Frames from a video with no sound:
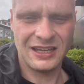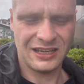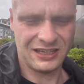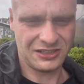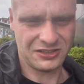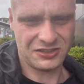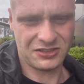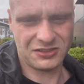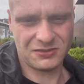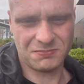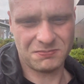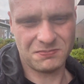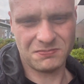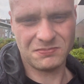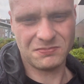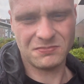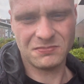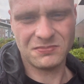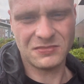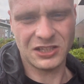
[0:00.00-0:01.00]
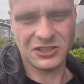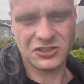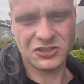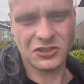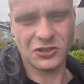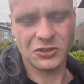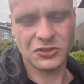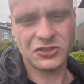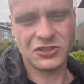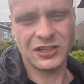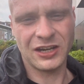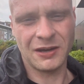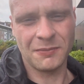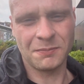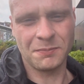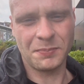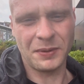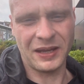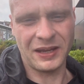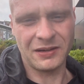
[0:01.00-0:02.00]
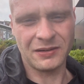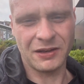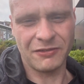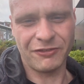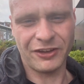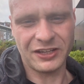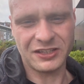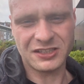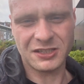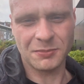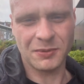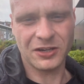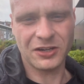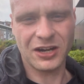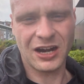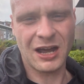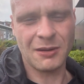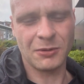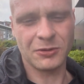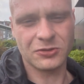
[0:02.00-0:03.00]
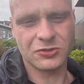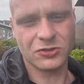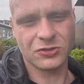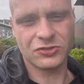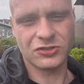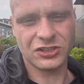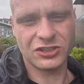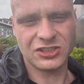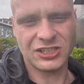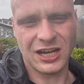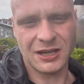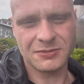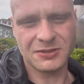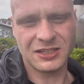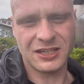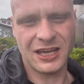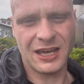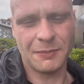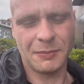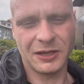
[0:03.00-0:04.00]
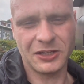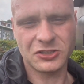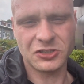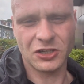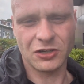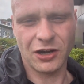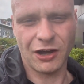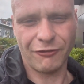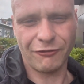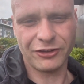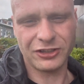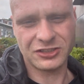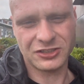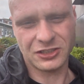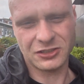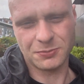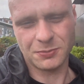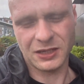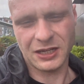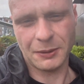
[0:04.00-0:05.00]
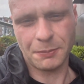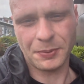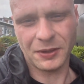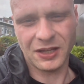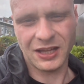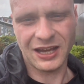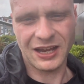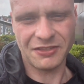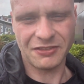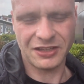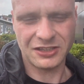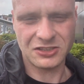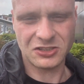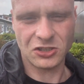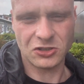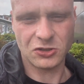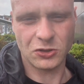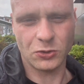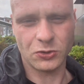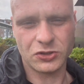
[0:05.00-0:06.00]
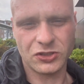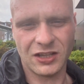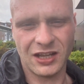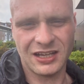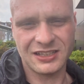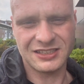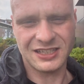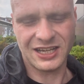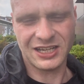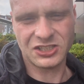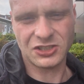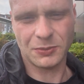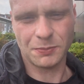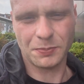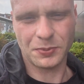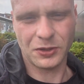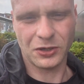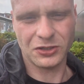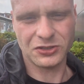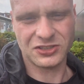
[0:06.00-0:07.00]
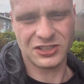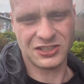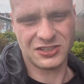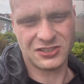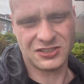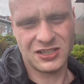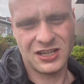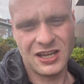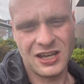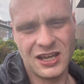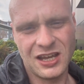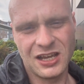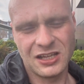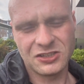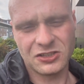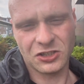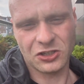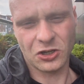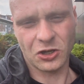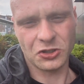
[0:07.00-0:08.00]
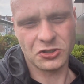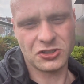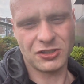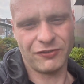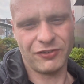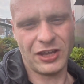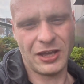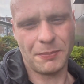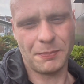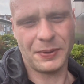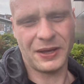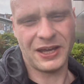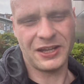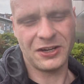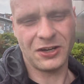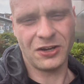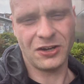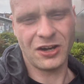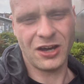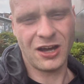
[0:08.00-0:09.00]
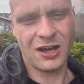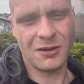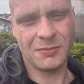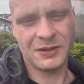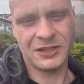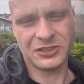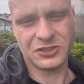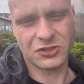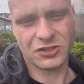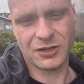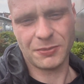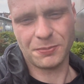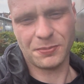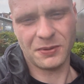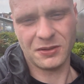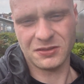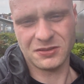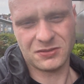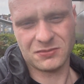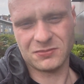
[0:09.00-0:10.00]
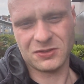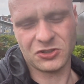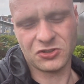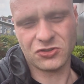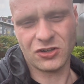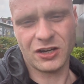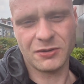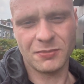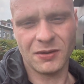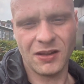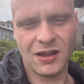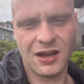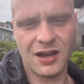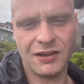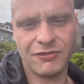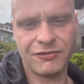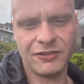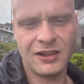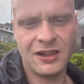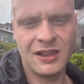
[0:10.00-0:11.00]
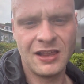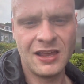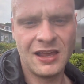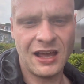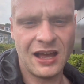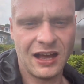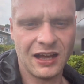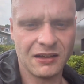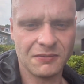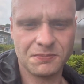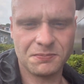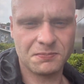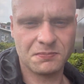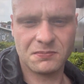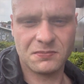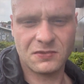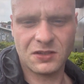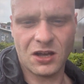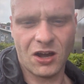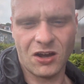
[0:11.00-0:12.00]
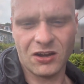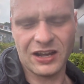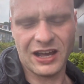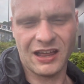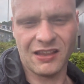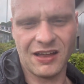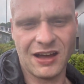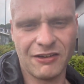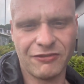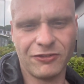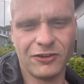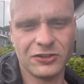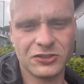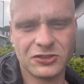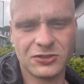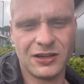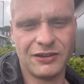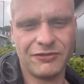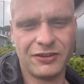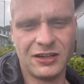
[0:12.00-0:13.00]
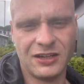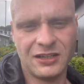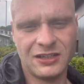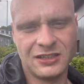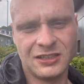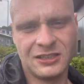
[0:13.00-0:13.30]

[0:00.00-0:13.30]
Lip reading: It's disgusting. I'm being a victim of crime up to 100 times a day because their officers manipulating the institutionalisation process to cause severe pain or harm, and it's destroyed my life. I can't get a life whatsoever.